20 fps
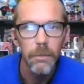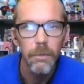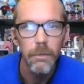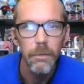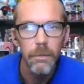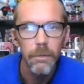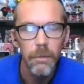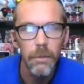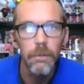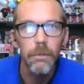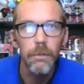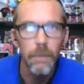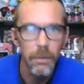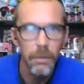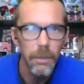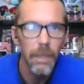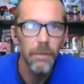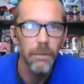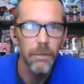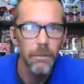No, down
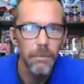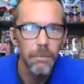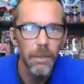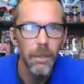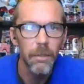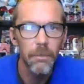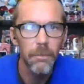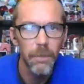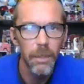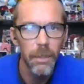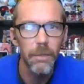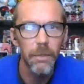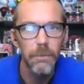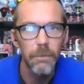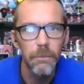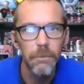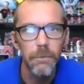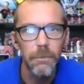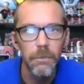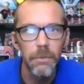on the bottom, account
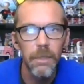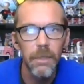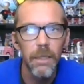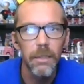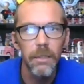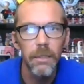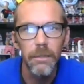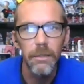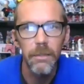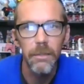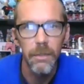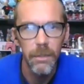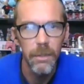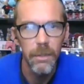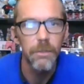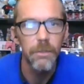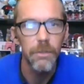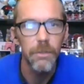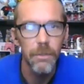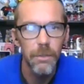settings, and then
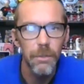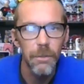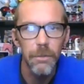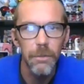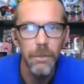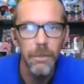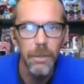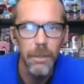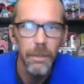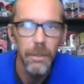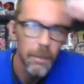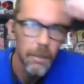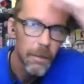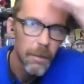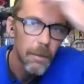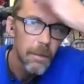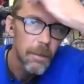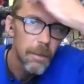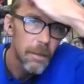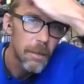security,
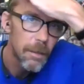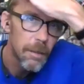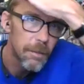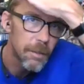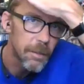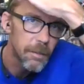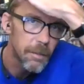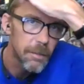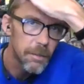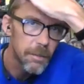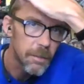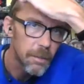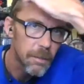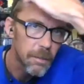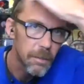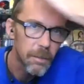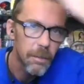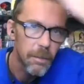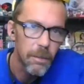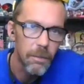and then into the
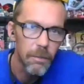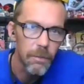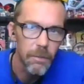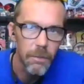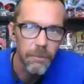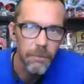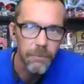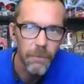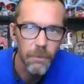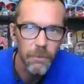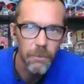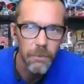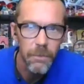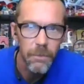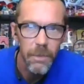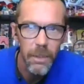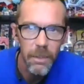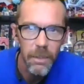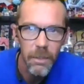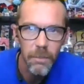either the phone
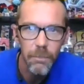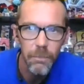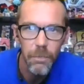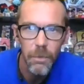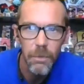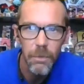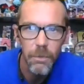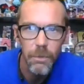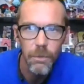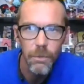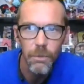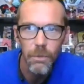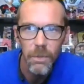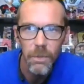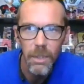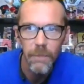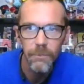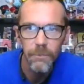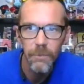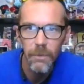setup or the two-step
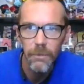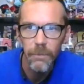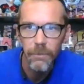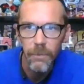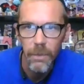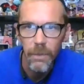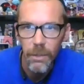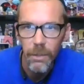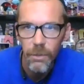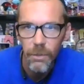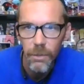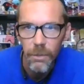verification.